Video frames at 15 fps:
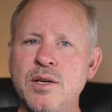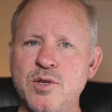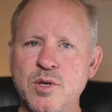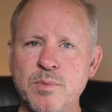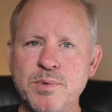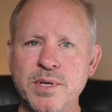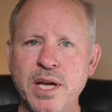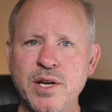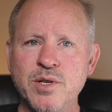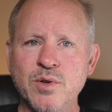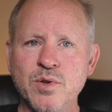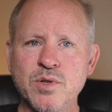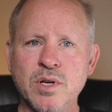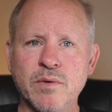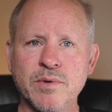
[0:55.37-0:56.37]

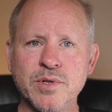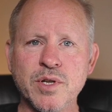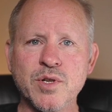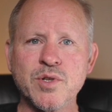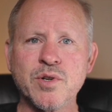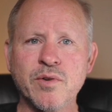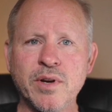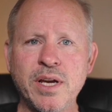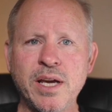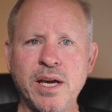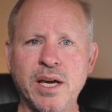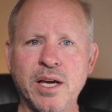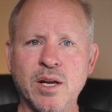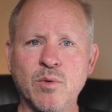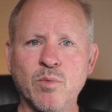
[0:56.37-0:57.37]
Substantial service history
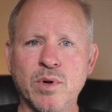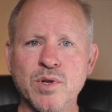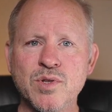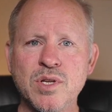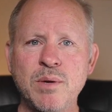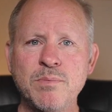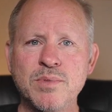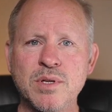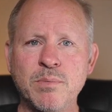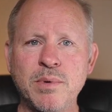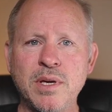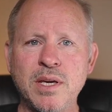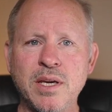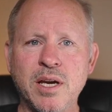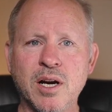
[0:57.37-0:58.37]
and what seems to
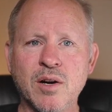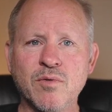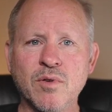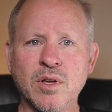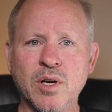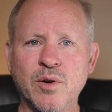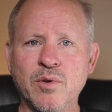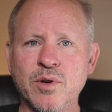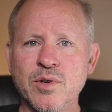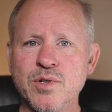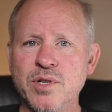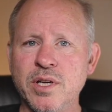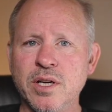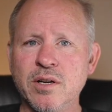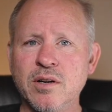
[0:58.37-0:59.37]
be careful
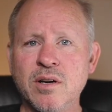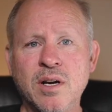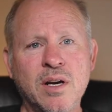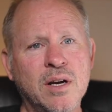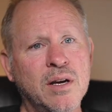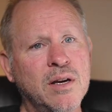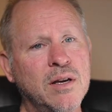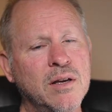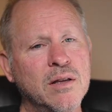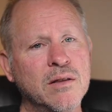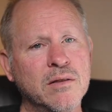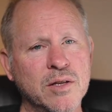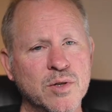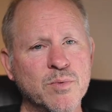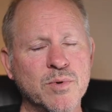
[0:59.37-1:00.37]
owners here,
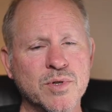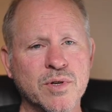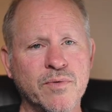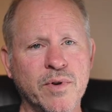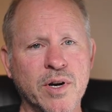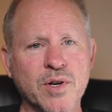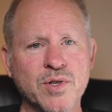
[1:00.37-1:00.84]
this was a fair